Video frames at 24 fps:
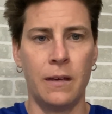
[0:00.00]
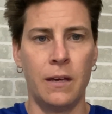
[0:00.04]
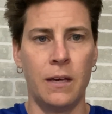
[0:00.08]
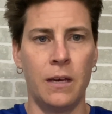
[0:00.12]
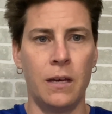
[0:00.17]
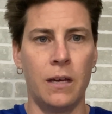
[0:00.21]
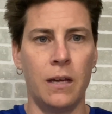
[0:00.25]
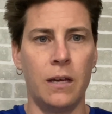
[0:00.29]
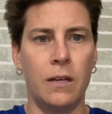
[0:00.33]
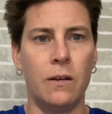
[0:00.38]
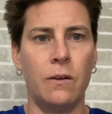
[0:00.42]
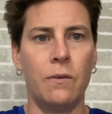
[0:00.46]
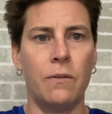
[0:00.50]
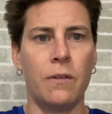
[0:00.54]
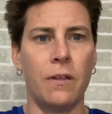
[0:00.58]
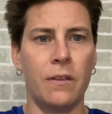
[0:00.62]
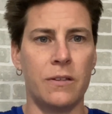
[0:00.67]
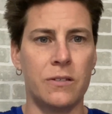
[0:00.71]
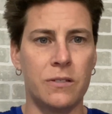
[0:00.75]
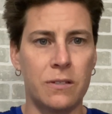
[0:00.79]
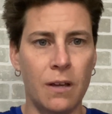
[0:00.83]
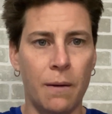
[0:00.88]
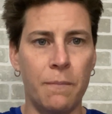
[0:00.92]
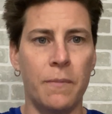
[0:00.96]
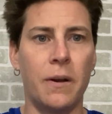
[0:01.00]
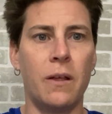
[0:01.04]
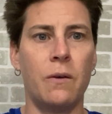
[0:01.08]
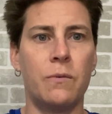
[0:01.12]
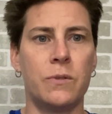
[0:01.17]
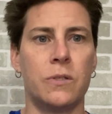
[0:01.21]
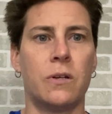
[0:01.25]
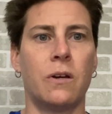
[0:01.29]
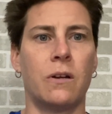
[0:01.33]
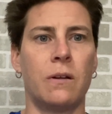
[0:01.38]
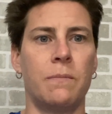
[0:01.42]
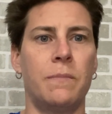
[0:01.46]
He knew that somebody was
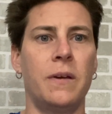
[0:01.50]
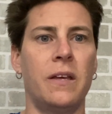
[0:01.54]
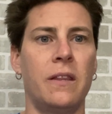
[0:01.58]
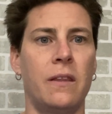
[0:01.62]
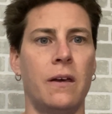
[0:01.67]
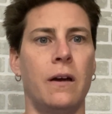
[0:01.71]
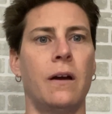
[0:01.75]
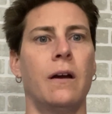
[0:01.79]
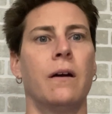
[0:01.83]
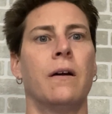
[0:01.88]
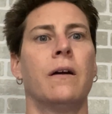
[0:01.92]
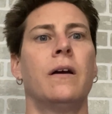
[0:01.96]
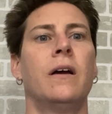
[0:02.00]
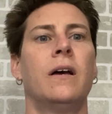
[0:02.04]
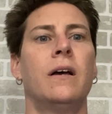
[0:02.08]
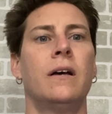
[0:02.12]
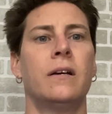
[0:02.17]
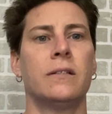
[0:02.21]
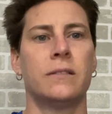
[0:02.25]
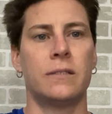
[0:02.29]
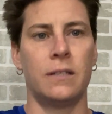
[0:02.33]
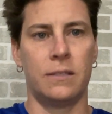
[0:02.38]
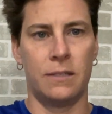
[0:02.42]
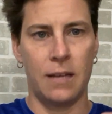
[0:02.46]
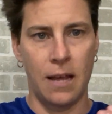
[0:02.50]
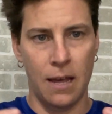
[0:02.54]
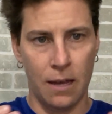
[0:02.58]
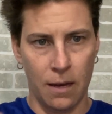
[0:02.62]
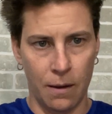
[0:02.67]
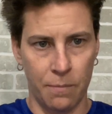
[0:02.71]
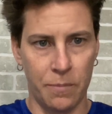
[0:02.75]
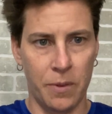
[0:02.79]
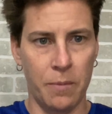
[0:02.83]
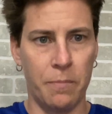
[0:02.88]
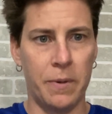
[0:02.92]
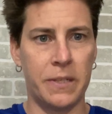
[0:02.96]
going to be there to take
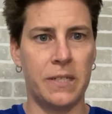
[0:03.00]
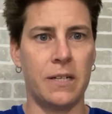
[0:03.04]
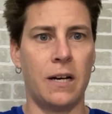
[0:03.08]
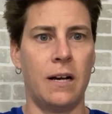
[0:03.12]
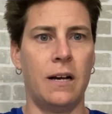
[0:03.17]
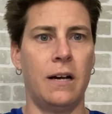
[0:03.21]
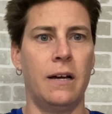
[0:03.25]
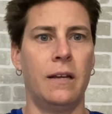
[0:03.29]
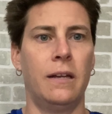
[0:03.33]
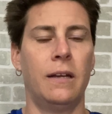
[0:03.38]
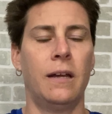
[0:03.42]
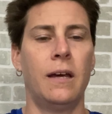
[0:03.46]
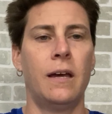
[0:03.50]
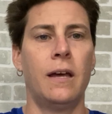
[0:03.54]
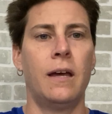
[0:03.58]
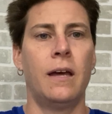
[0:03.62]
up the baton